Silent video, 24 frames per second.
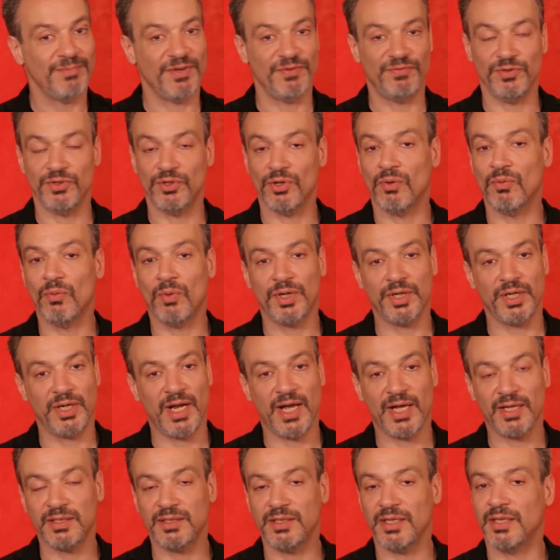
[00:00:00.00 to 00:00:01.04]
If you don't want it
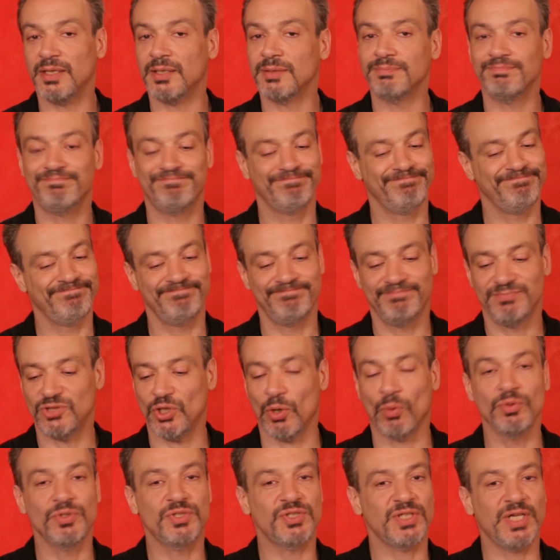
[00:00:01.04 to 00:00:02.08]
out there,
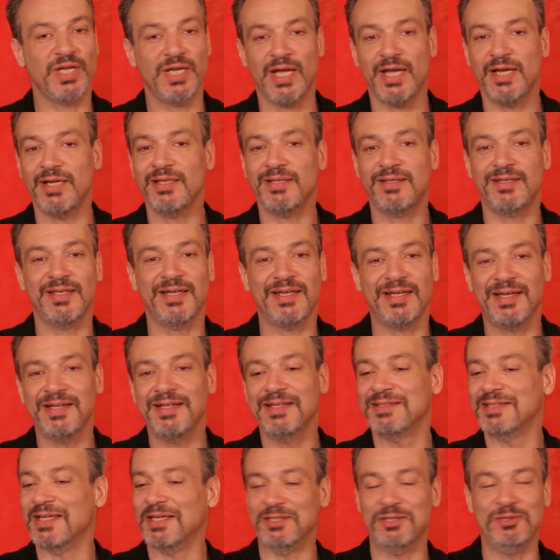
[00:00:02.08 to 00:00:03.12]
don't say
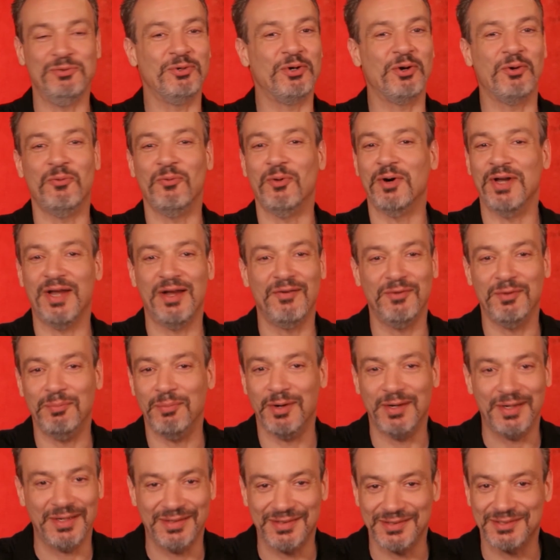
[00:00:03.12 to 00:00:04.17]
anything that you don't want
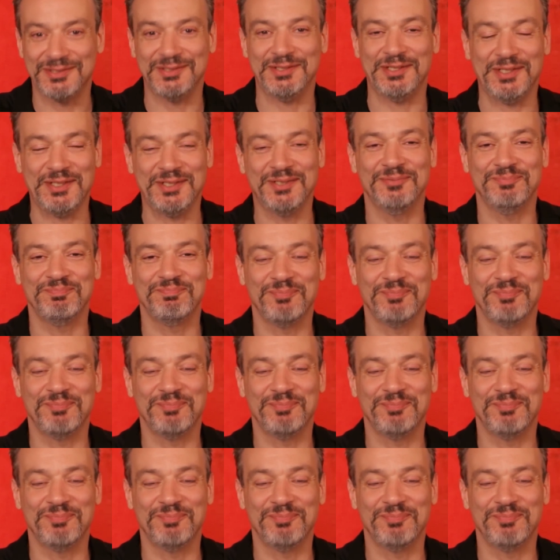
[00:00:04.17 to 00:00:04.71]
everybody to see.